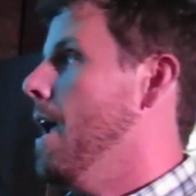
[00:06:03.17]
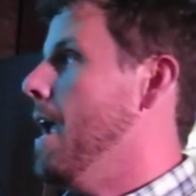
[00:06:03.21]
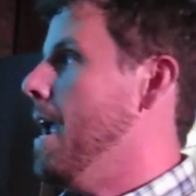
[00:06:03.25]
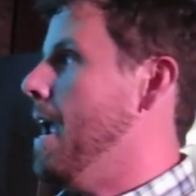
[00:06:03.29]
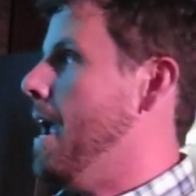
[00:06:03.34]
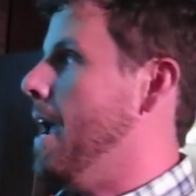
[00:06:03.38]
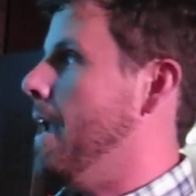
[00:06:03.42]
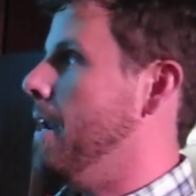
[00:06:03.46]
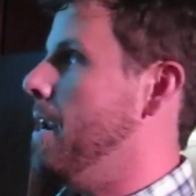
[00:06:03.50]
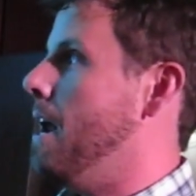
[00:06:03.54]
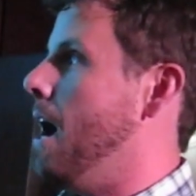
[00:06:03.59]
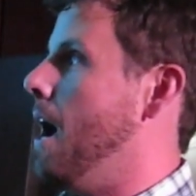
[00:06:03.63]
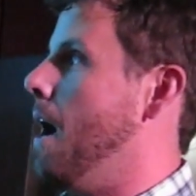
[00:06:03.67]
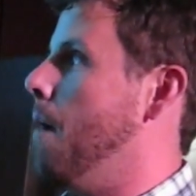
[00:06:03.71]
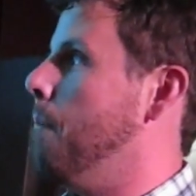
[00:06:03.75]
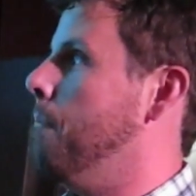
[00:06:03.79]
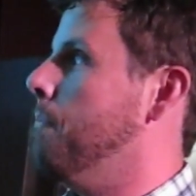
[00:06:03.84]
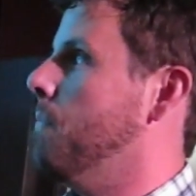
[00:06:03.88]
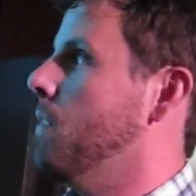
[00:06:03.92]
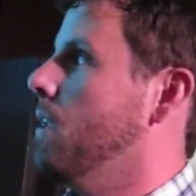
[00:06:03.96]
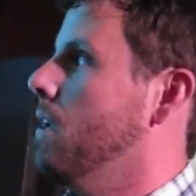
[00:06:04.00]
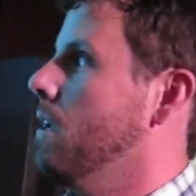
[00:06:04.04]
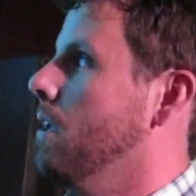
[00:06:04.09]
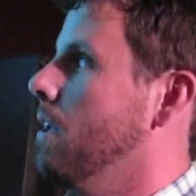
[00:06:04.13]

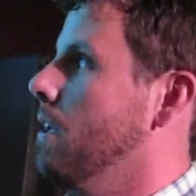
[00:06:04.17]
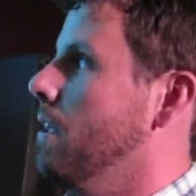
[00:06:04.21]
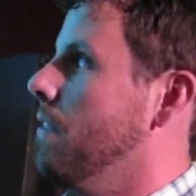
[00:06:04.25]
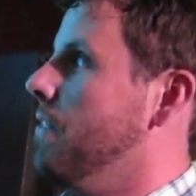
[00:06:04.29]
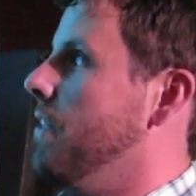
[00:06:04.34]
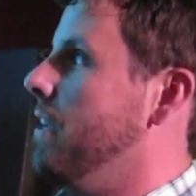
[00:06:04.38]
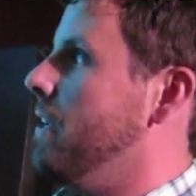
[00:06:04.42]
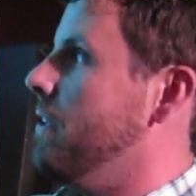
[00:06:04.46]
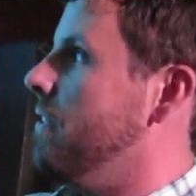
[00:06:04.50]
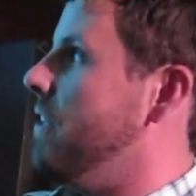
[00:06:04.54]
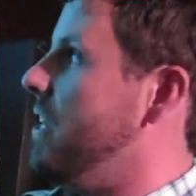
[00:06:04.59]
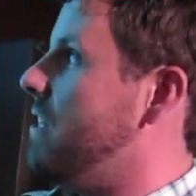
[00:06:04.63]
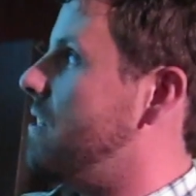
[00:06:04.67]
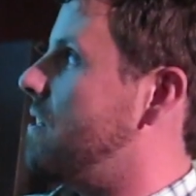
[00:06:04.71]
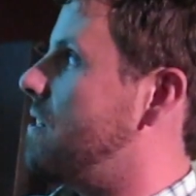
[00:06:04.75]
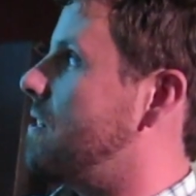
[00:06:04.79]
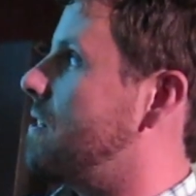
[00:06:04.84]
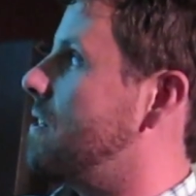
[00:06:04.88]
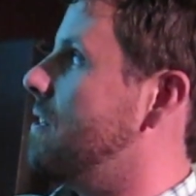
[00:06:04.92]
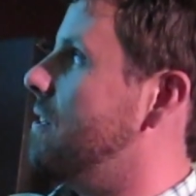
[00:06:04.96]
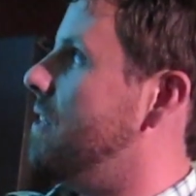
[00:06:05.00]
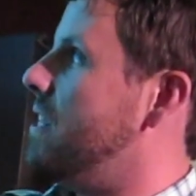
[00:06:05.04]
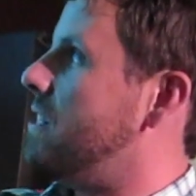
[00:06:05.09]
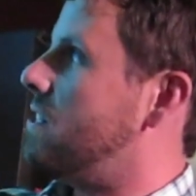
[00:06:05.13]

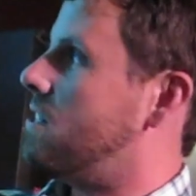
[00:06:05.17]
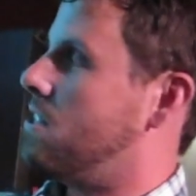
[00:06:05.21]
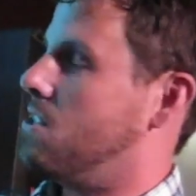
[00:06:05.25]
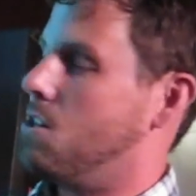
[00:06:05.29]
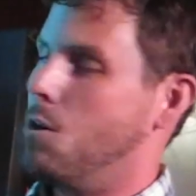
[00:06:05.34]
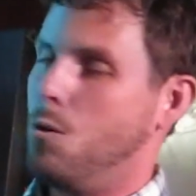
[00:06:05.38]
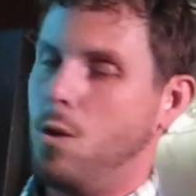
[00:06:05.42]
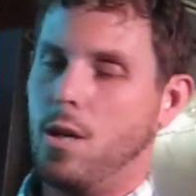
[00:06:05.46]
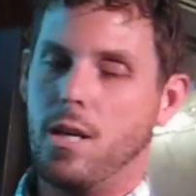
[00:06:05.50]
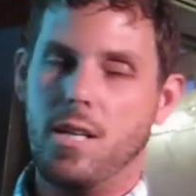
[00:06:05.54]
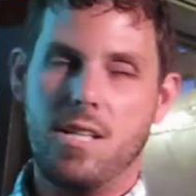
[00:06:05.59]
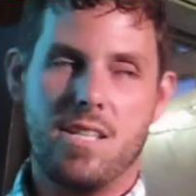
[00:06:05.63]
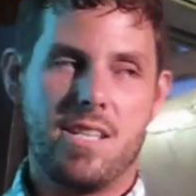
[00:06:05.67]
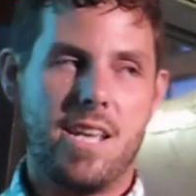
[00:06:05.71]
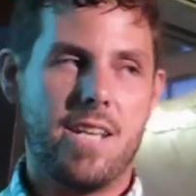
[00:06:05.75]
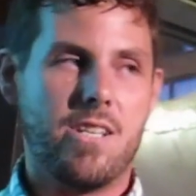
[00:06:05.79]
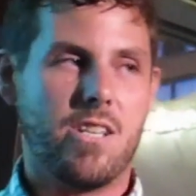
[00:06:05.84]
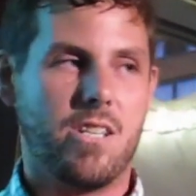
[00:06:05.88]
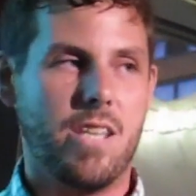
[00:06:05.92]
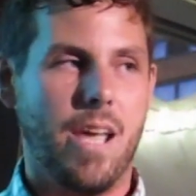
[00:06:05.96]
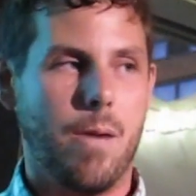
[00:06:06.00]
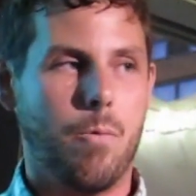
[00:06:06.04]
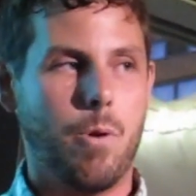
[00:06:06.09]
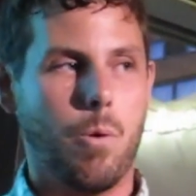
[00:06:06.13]
And this is an
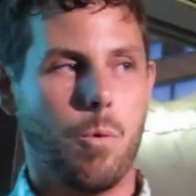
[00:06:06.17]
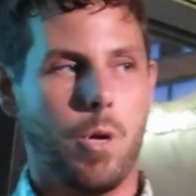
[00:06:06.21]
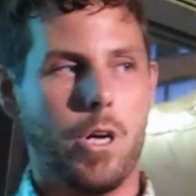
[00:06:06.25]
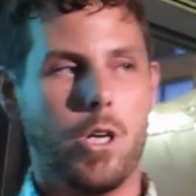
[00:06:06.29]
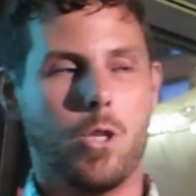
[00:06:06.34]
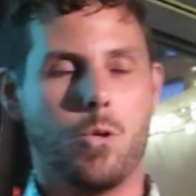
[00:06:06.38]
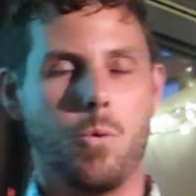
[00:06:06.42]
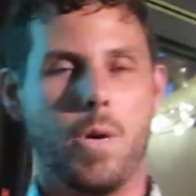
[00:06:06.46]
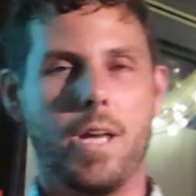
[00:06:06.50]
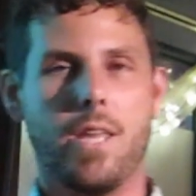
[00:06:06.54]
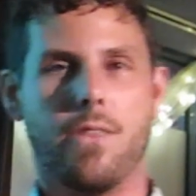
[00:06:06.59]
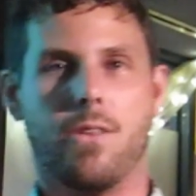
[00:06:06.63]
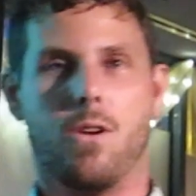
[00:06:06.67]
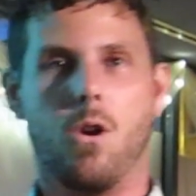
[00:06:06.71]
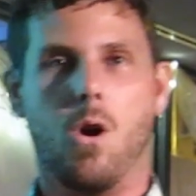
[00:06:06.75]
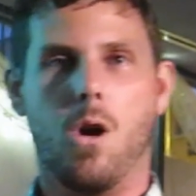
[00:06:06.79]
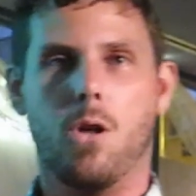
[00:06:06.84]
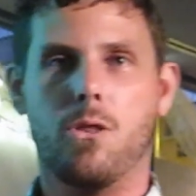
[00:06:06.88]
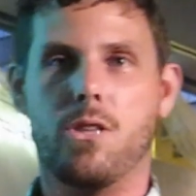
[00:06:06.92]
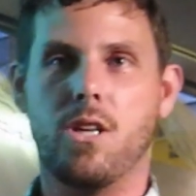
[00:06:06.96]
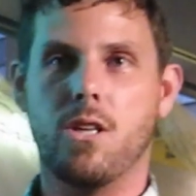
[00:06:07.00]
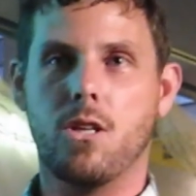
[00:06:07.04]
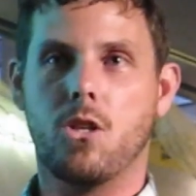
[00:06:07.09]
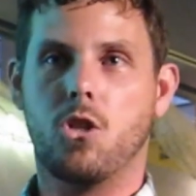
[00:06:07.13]
organization that we worked with
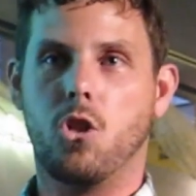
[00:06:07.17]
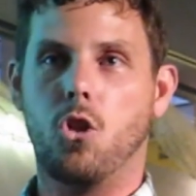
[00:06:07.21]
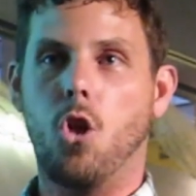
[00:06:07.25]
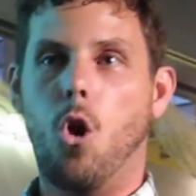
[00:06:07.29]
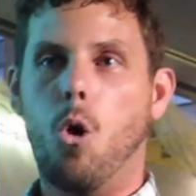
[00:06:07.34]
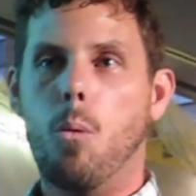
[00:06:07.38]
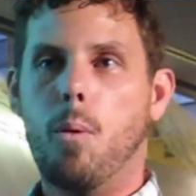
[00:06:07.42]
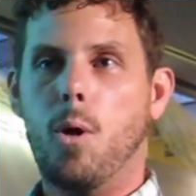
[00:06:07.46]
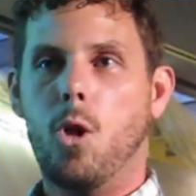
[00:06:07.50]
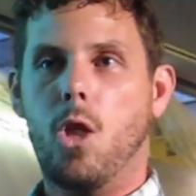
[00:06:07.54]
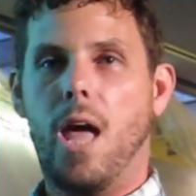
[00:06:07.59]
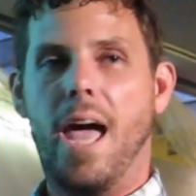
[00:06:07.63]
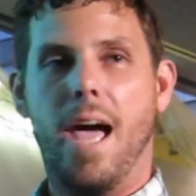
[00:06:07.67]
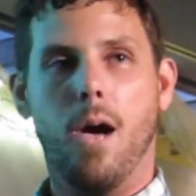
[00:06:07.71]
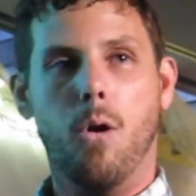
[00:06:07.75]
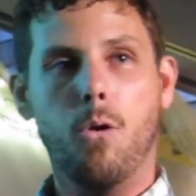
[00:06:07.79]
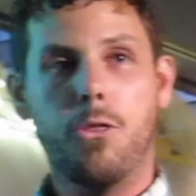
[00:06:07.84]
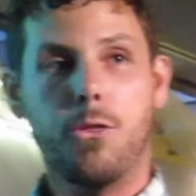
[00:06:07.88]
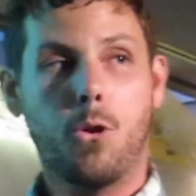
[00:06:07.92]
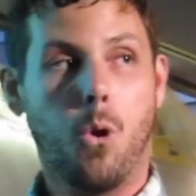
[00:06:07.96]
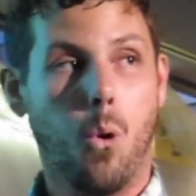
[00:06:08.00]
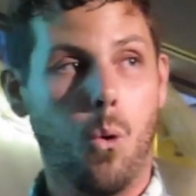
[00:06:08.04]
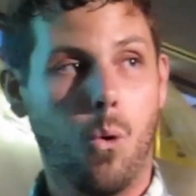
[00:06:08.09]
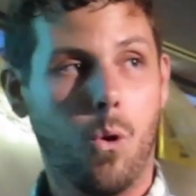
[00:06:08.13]
called the Global
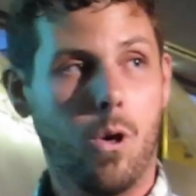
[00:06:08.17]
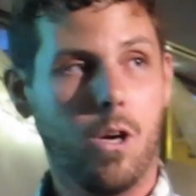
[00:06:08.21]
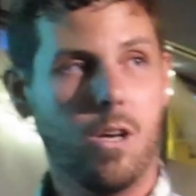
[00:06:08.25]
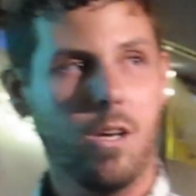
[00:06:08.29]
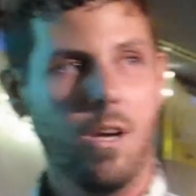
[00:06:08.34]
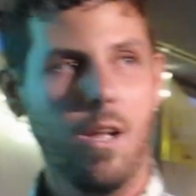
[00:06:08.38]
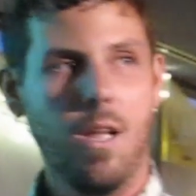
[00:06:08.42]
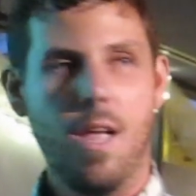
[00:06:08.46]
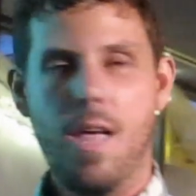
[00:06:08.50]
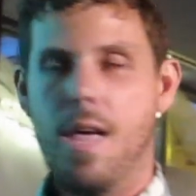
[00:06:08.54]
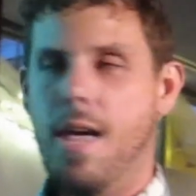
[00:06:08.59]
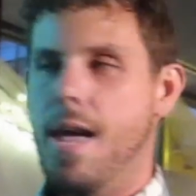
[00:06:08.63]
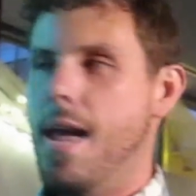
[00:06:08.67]
Health Corps.